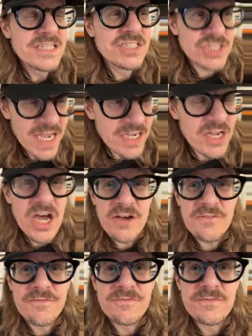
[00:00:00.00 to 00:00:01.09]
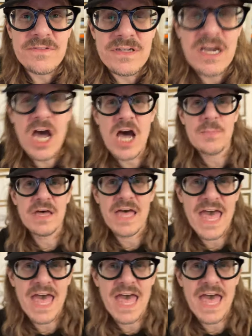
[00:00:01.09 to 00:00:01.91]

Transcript: Chekhov, comma,